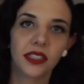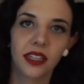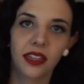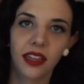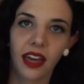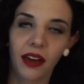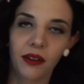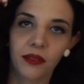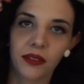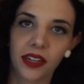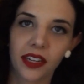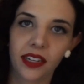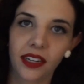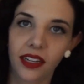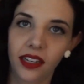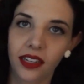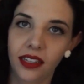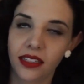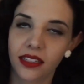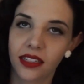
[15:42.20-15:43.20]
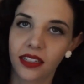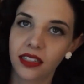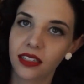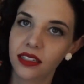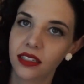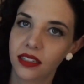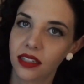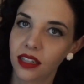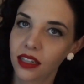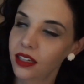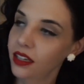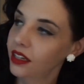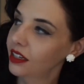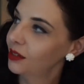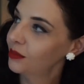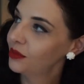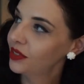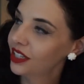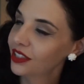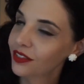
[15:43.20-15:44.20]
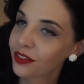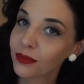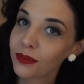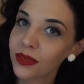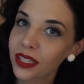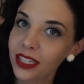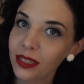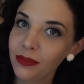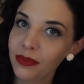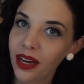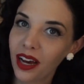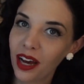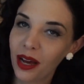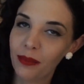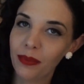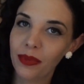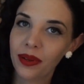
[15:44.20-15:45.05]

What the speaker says: to that one is this gingham dress from Lindsay Dianne,